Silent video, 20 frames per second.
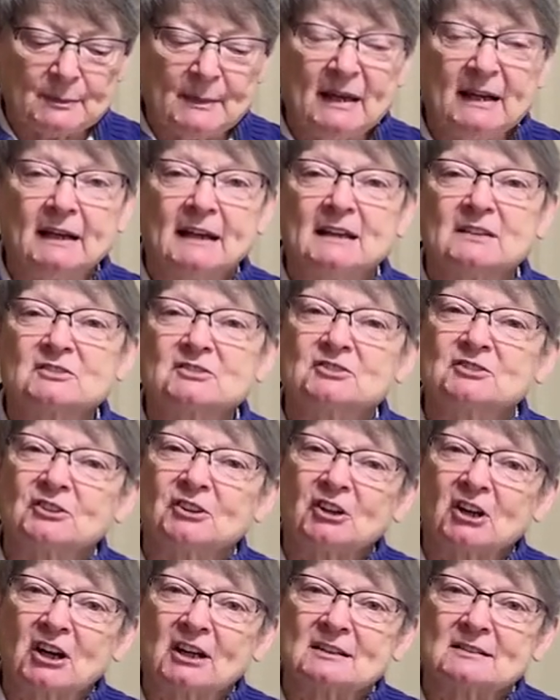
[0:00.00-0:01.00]
many
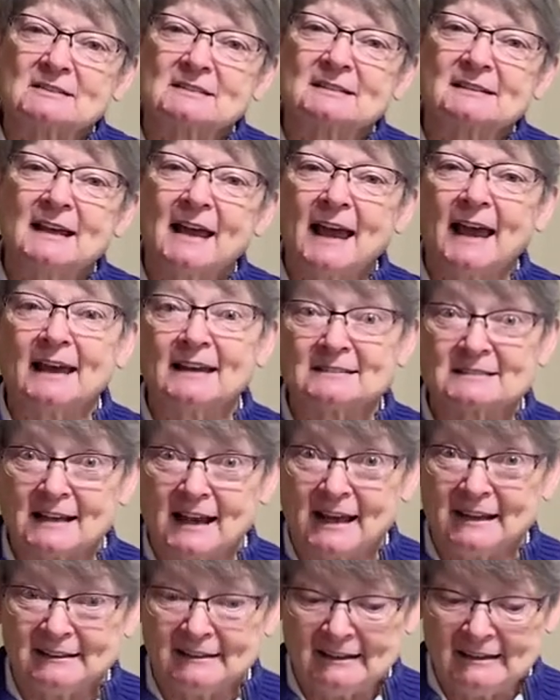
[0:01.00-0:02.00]
circuits as
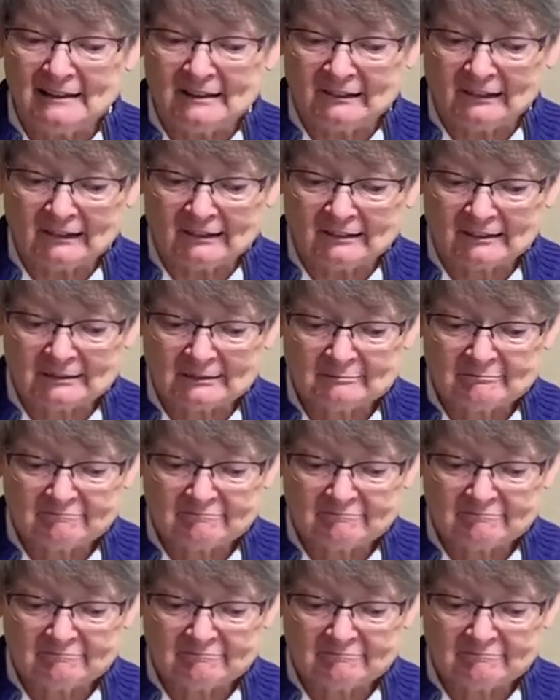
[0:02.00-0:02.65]
I needed.